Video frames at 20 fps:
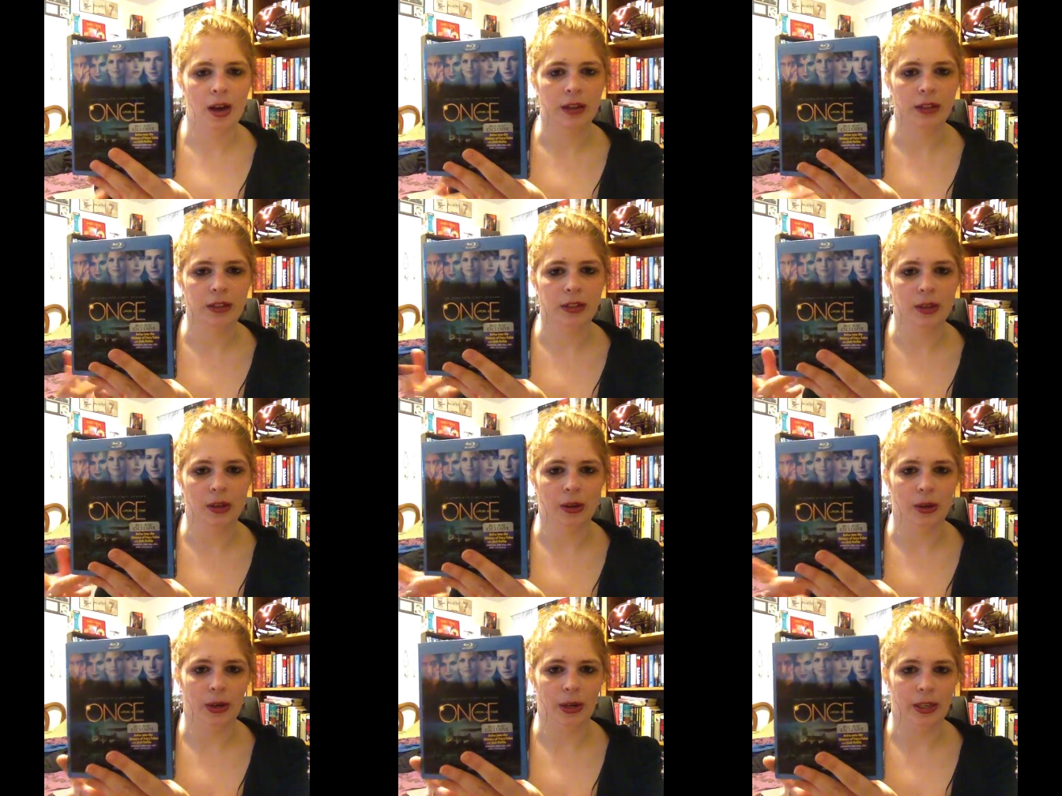
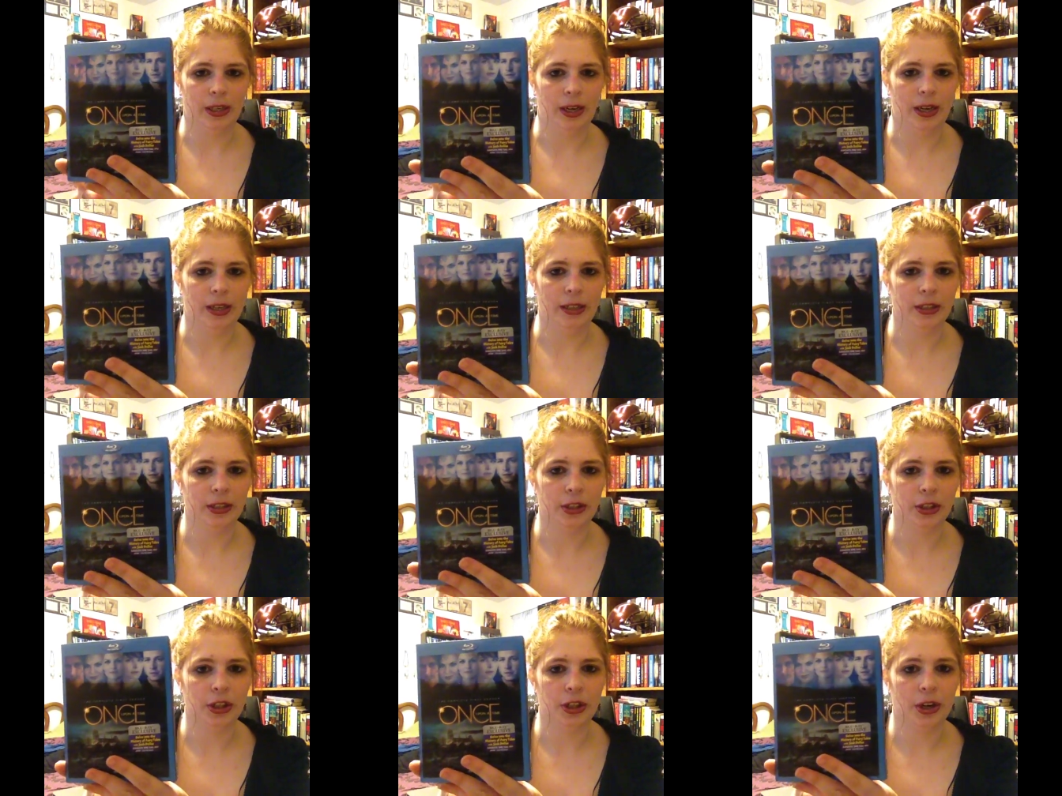So uh, in
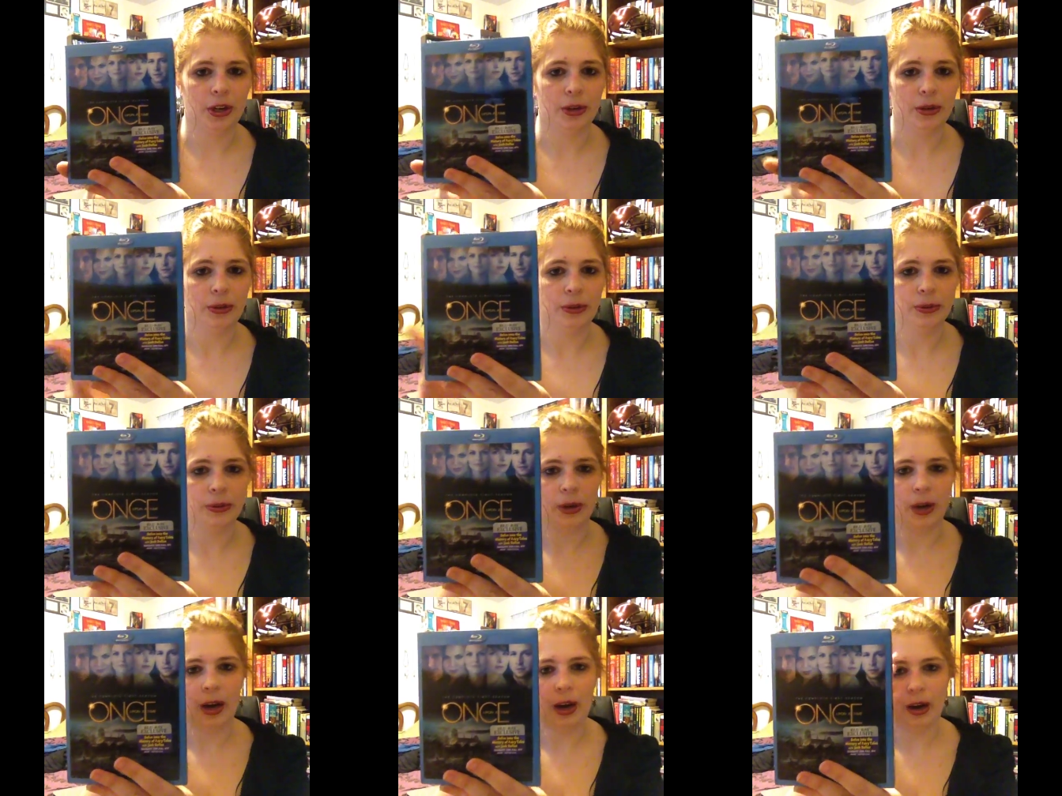the
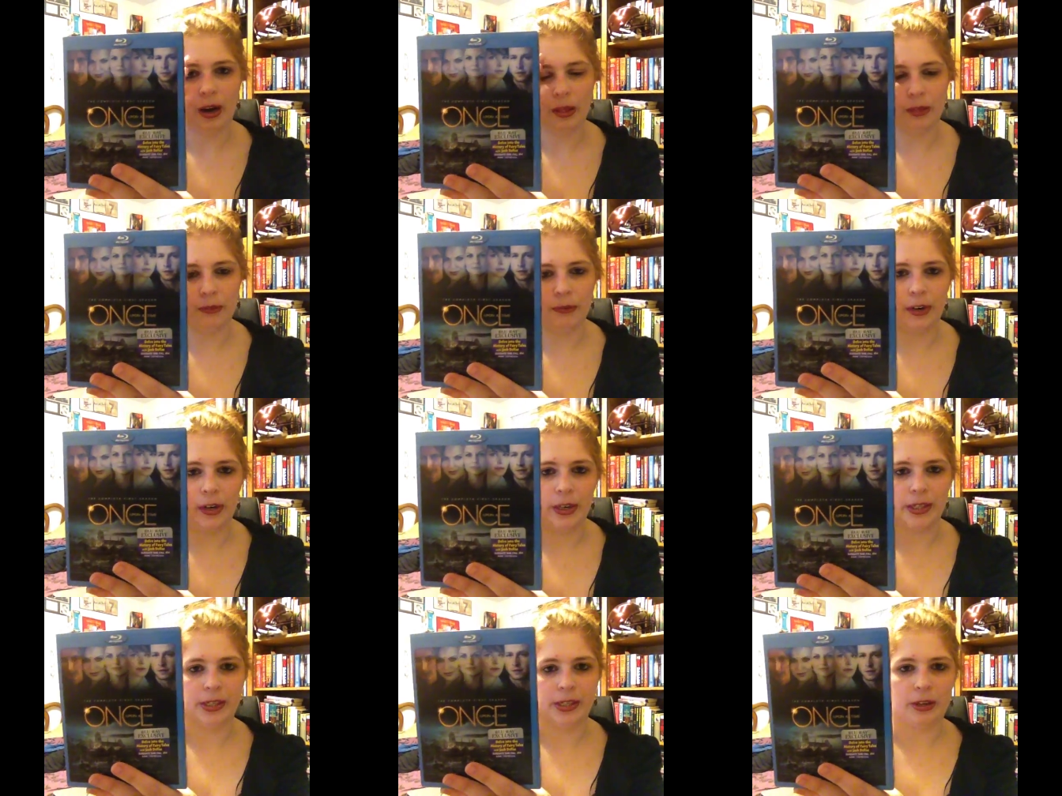show, all the
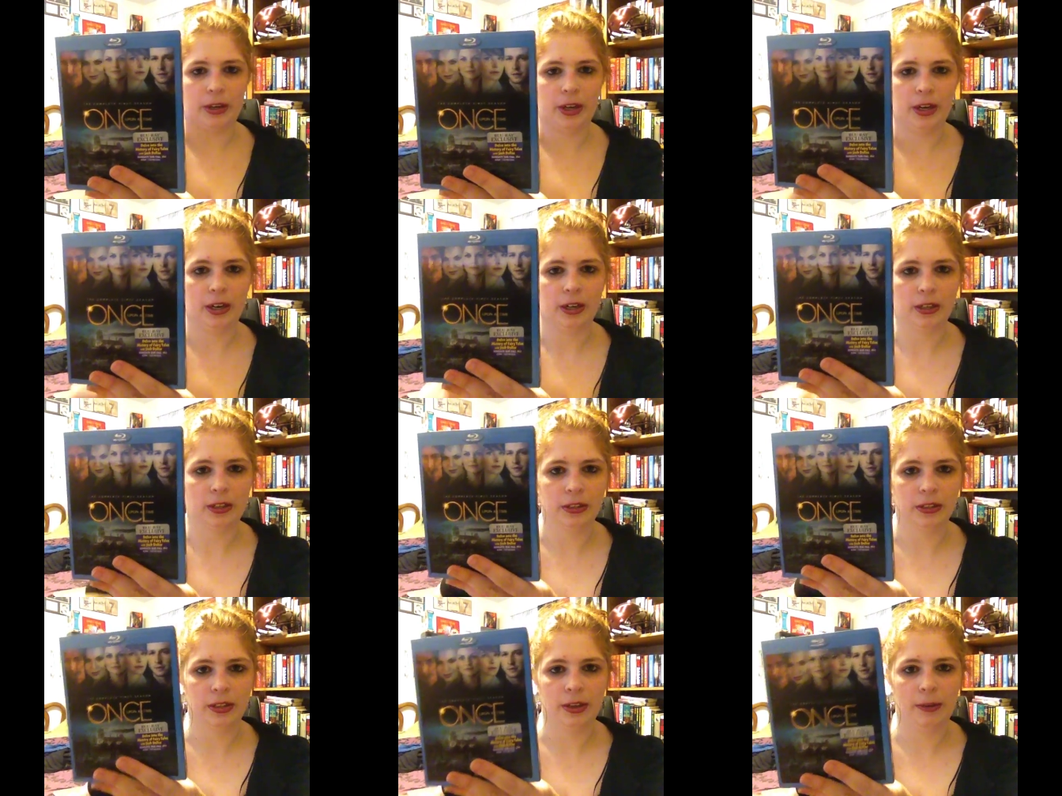fairy tale
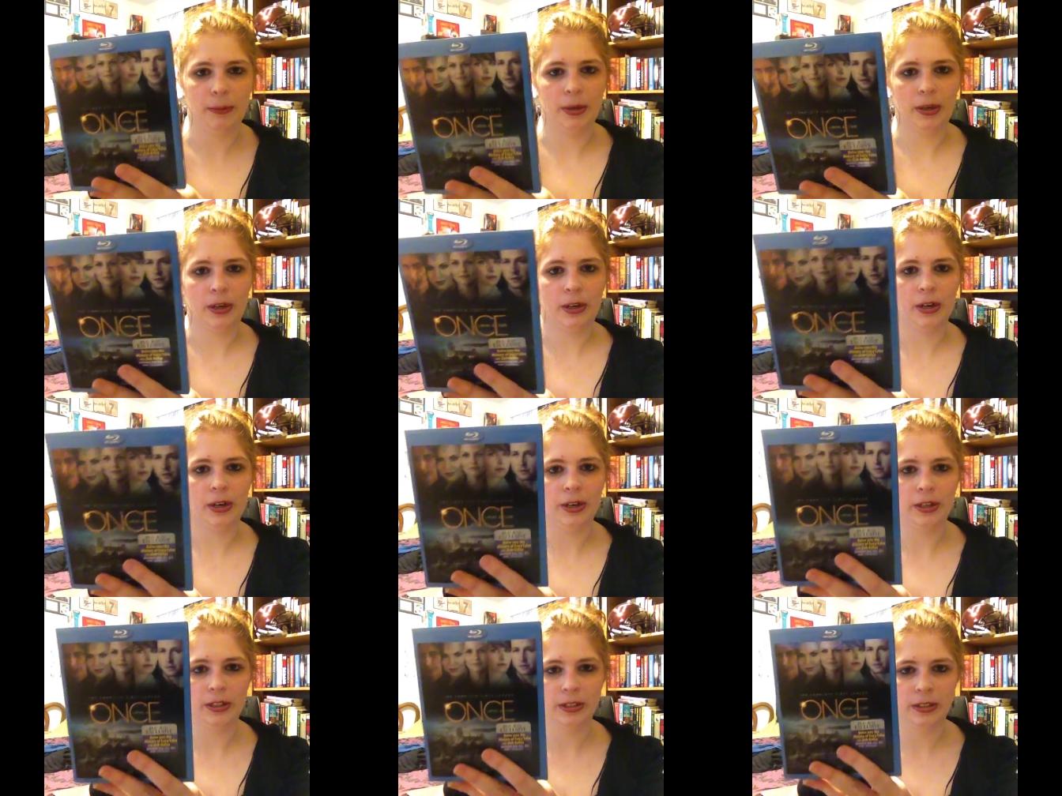characters have been
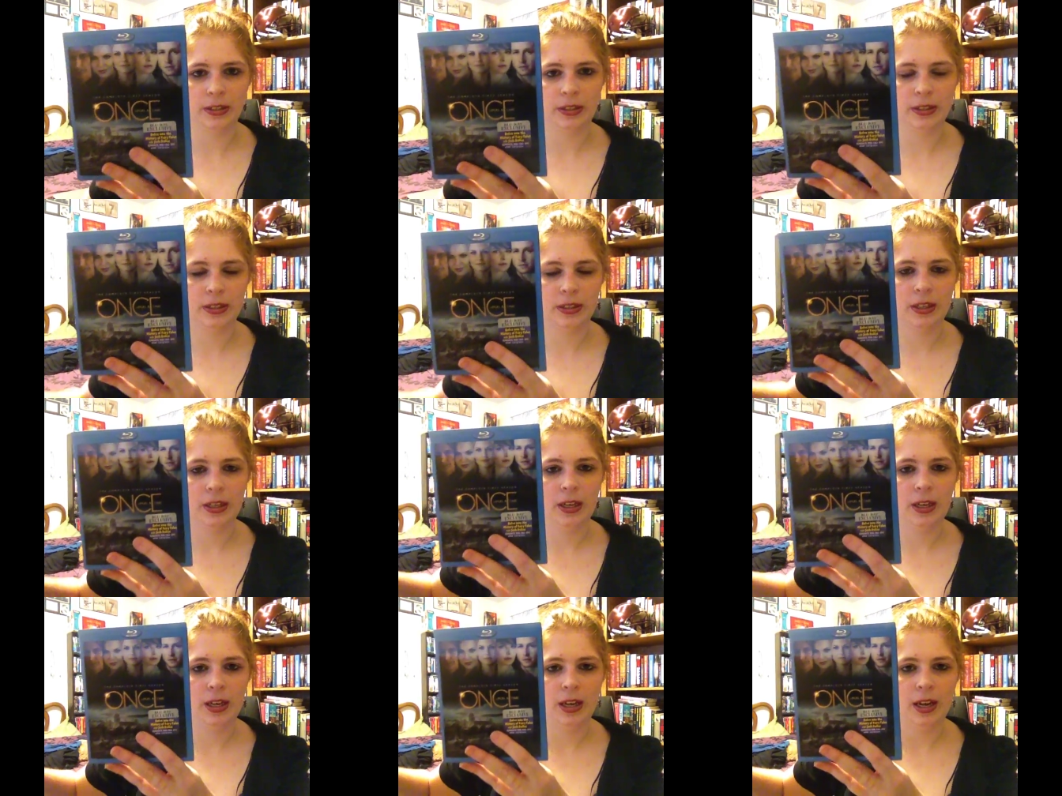cursed,
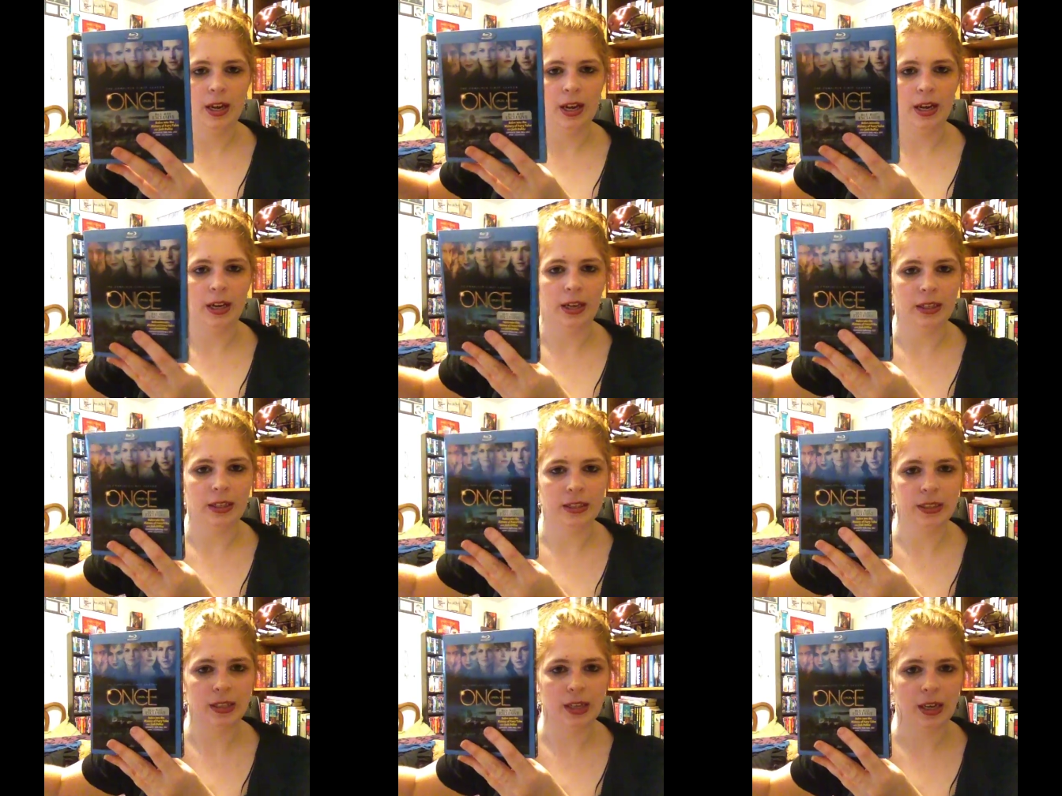
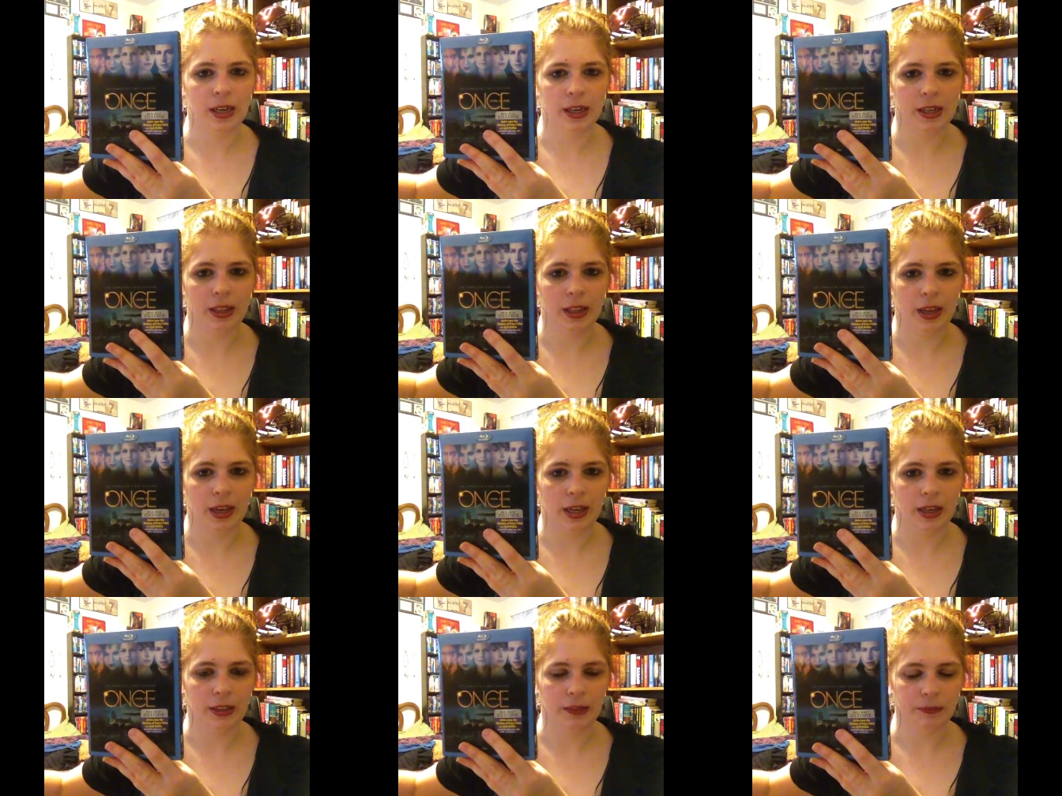and uh,
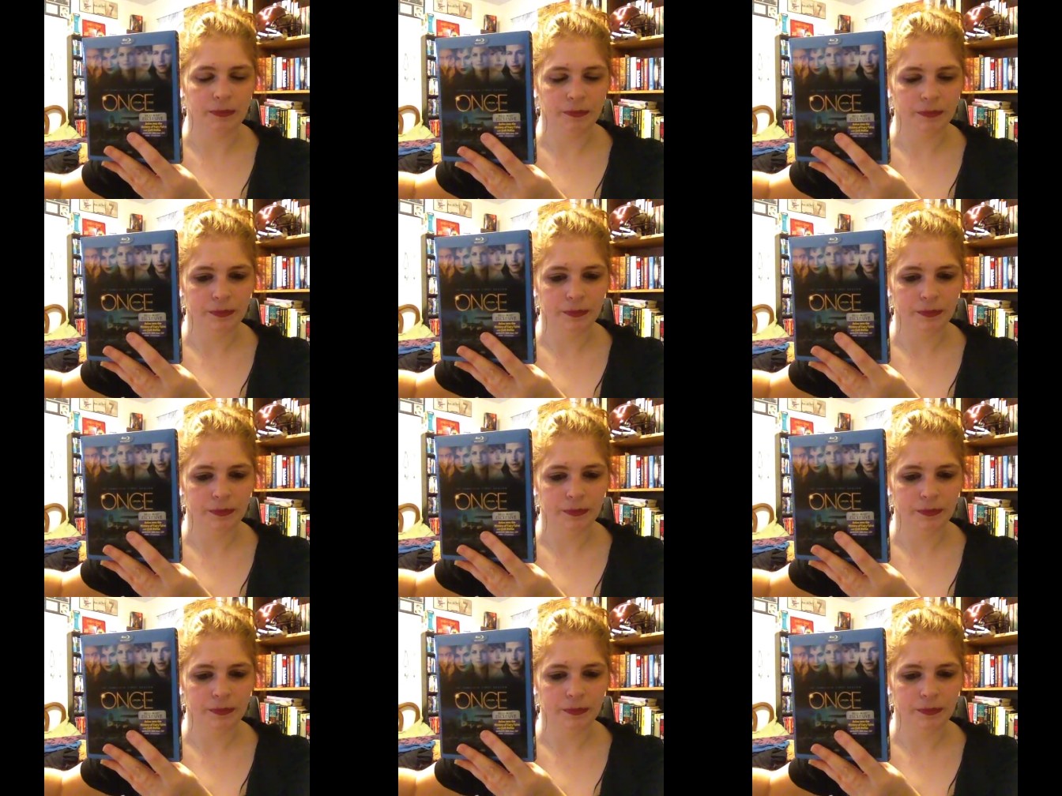they